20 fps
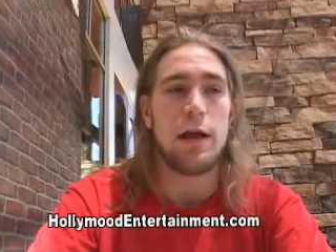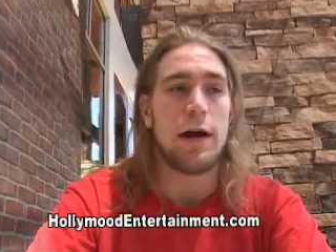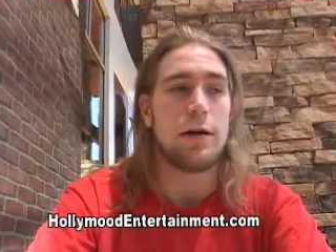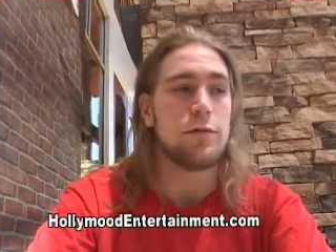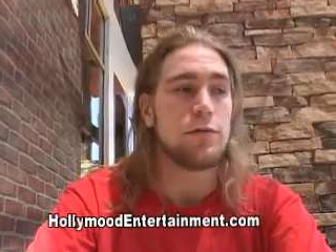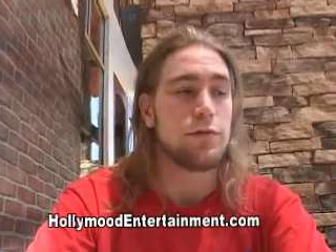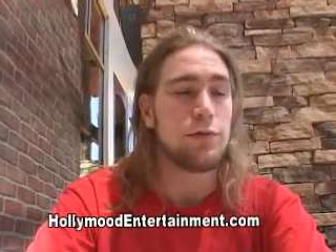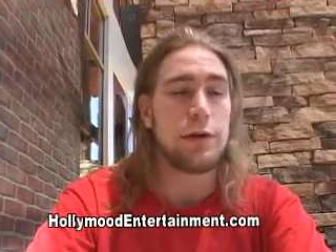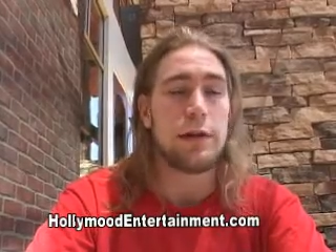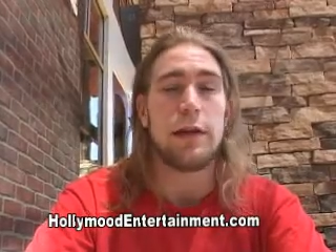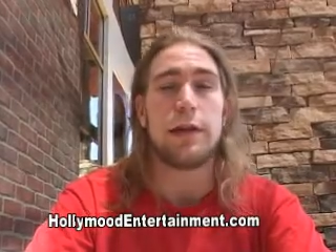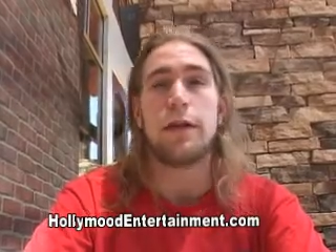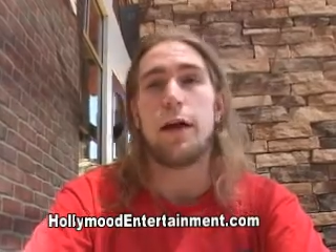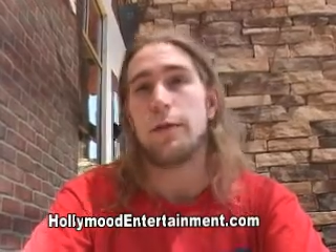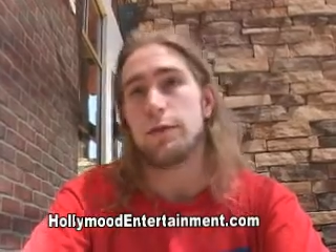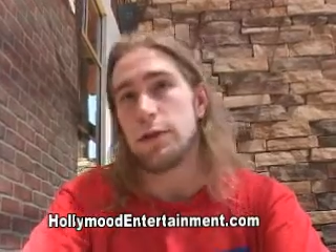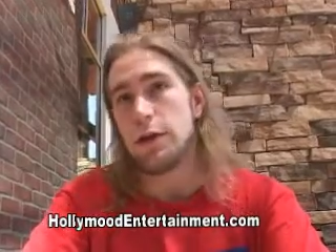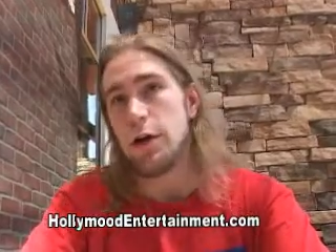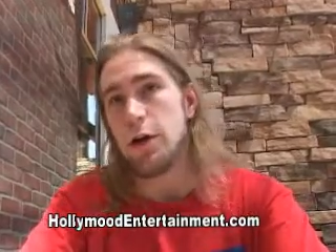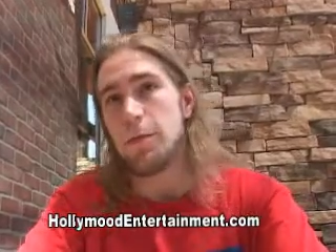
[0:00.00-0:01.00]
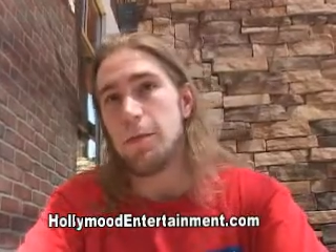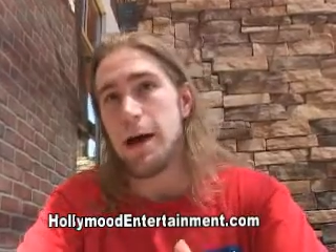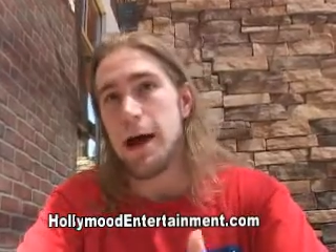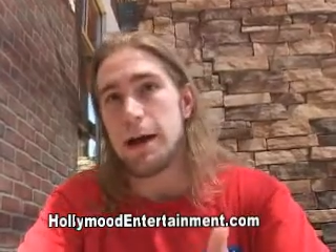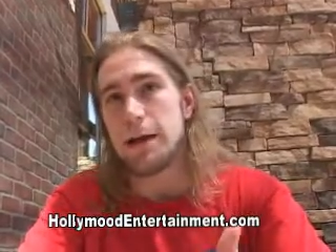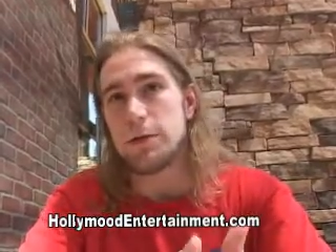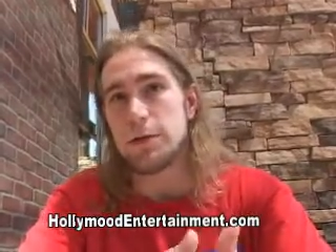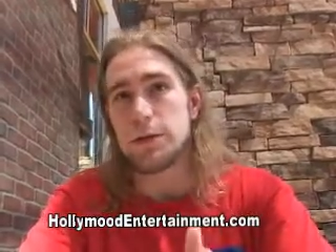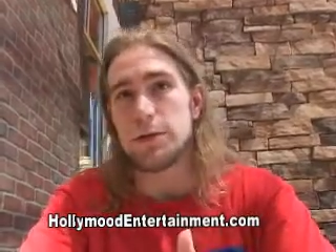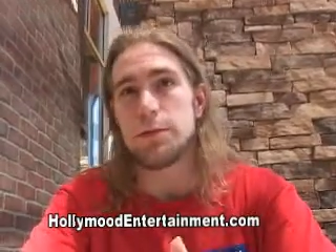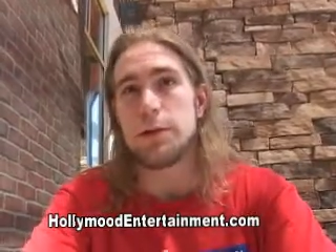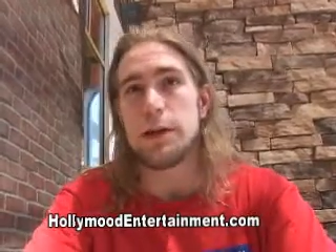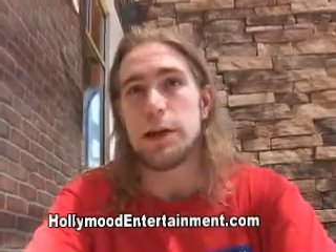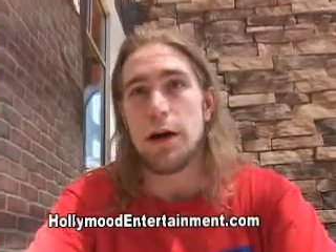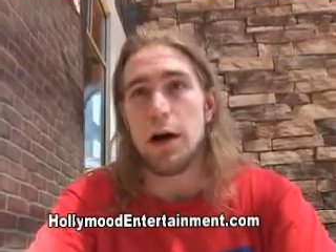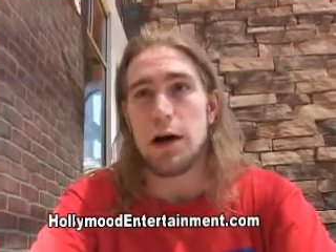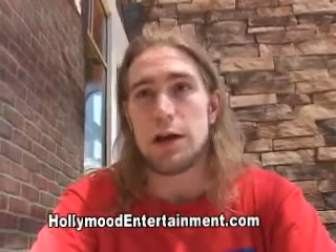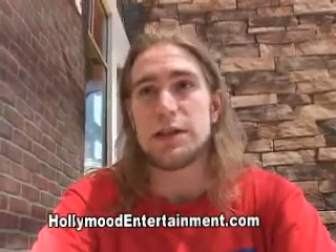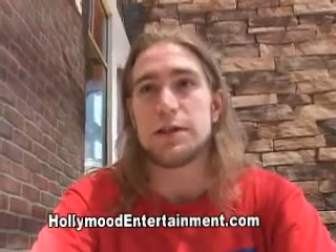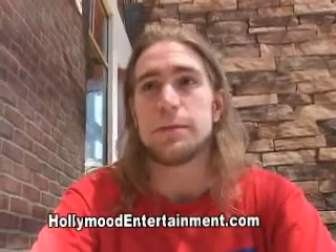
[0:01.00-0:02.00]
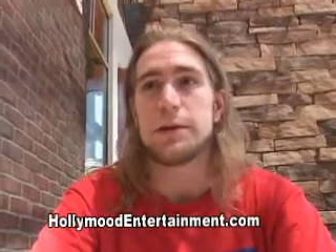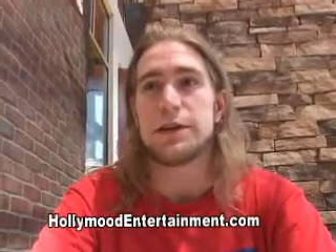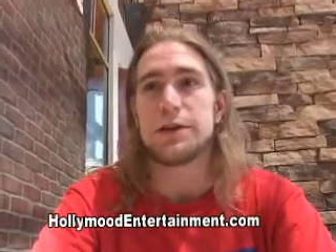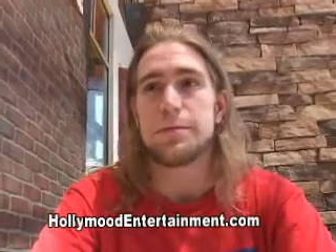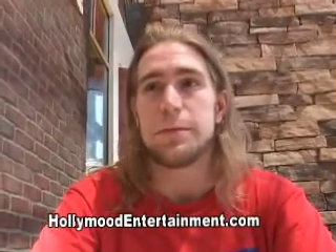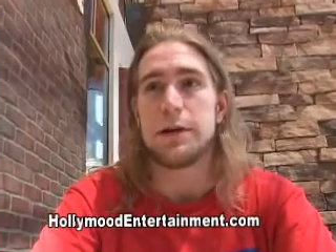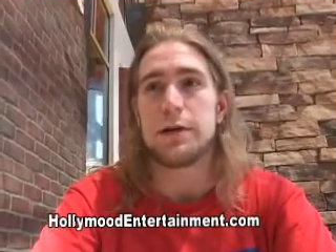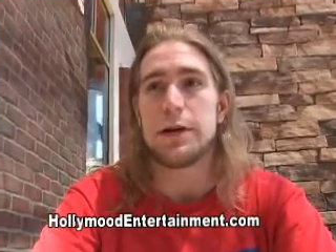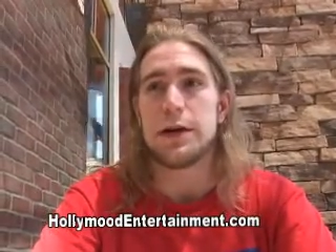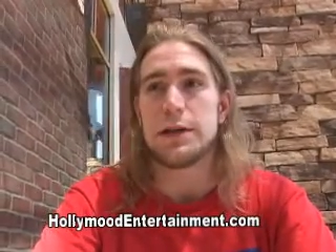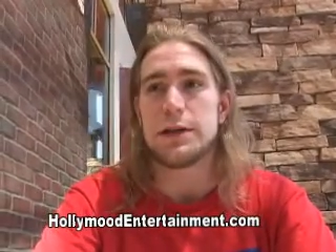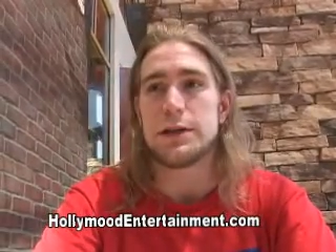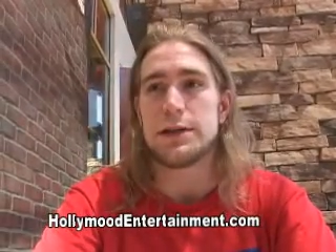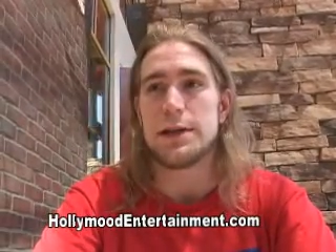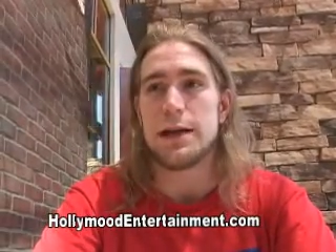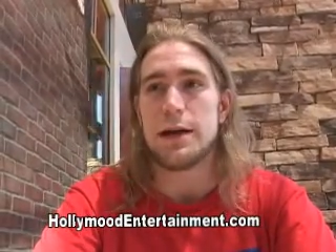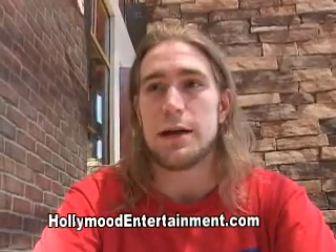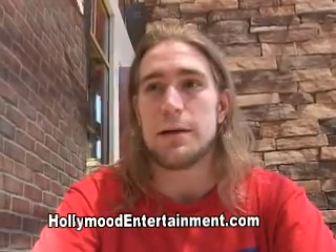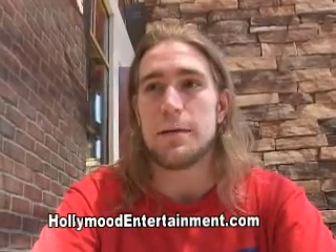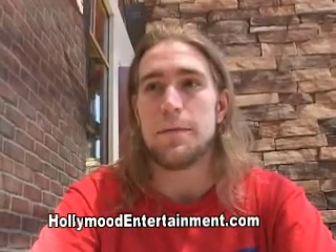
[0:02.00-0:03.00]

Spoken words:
I'd really love to go back. It was a really awesome experience.